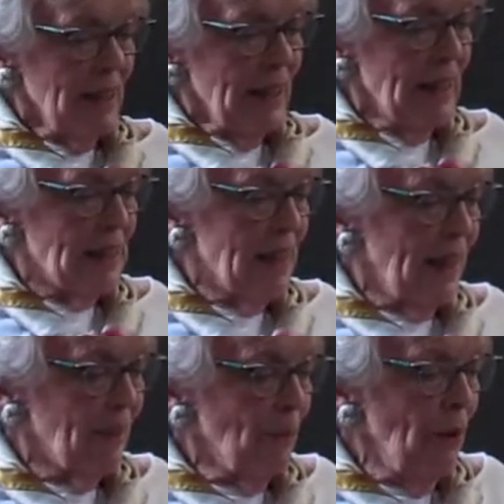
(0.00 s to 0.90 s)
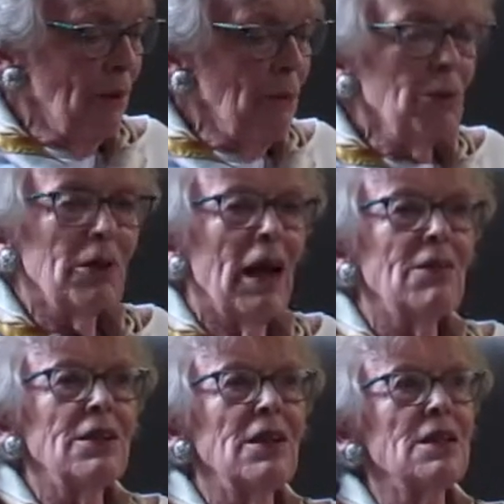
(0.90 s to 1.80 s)
is that when we were
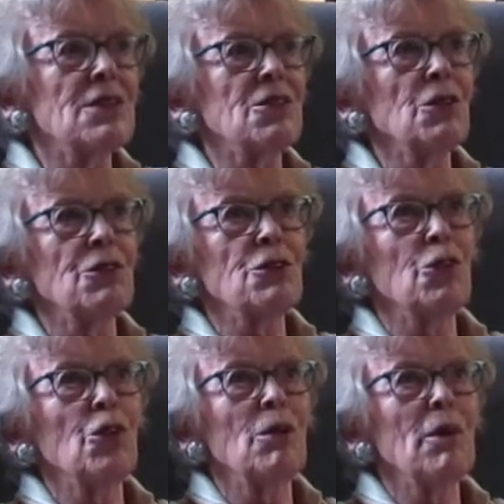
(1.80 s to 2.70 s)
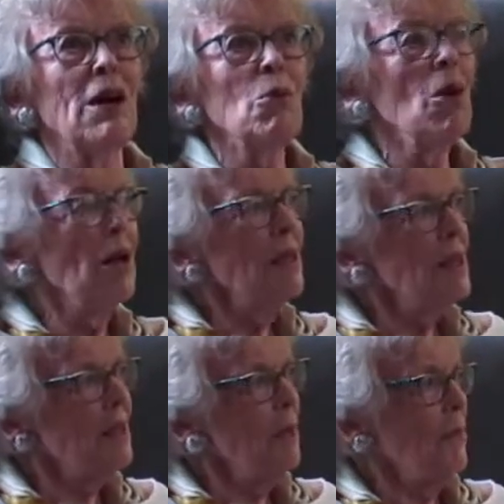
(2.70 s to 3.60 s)
having this service for him, I wanted
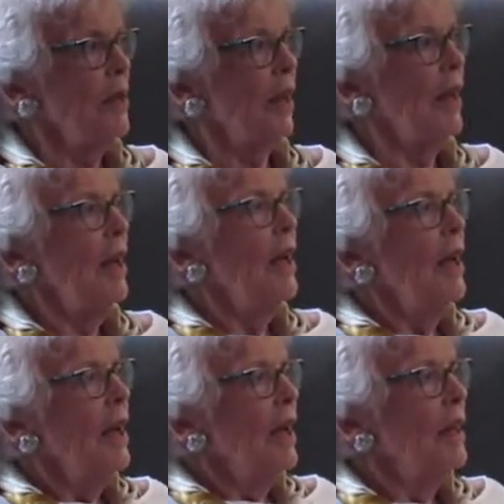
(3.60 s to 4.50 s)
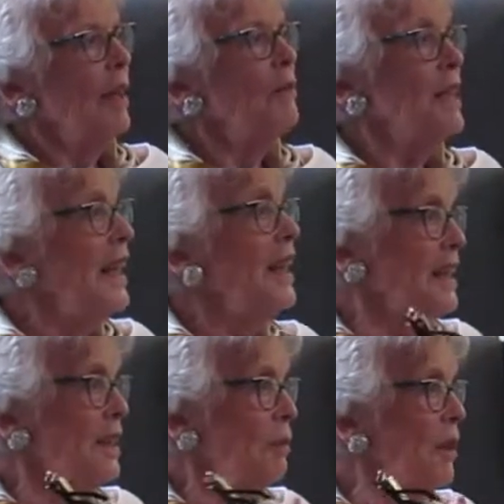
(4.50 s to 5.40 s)
something that was
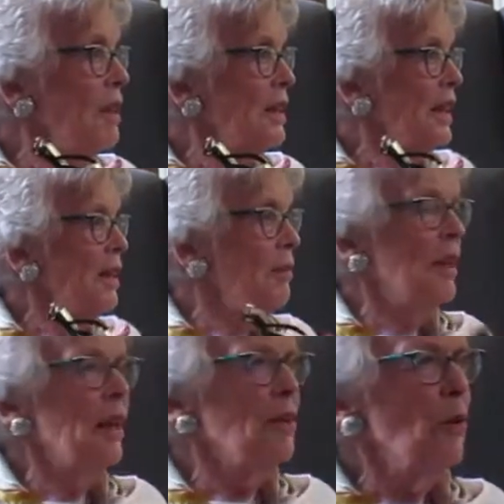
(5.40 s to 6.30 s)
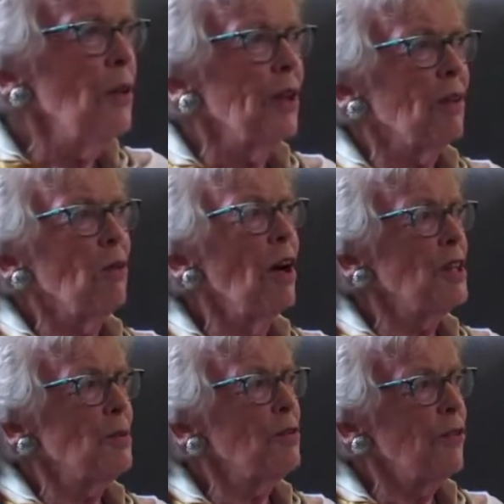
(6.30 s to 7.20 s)
his, that belonged to him, and I know the
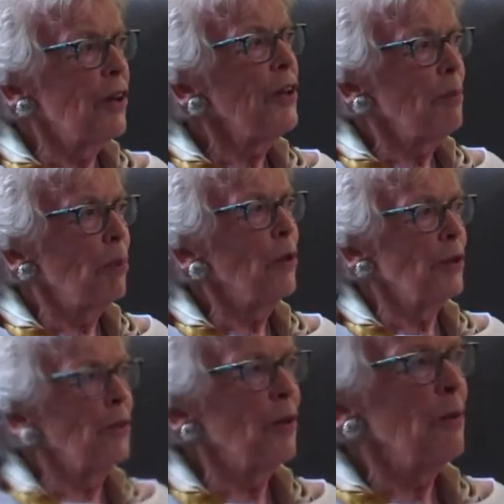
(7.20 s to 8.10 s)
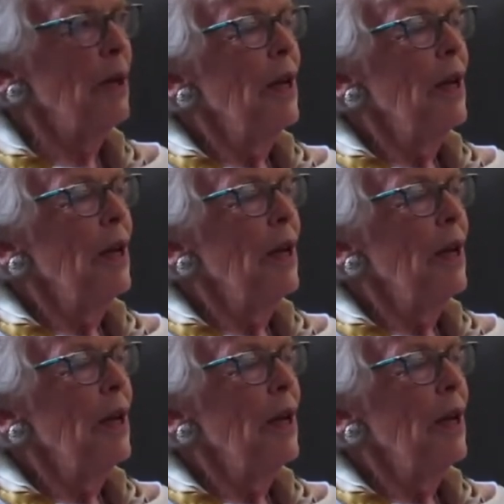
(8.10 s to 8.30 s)
cross was very important to him.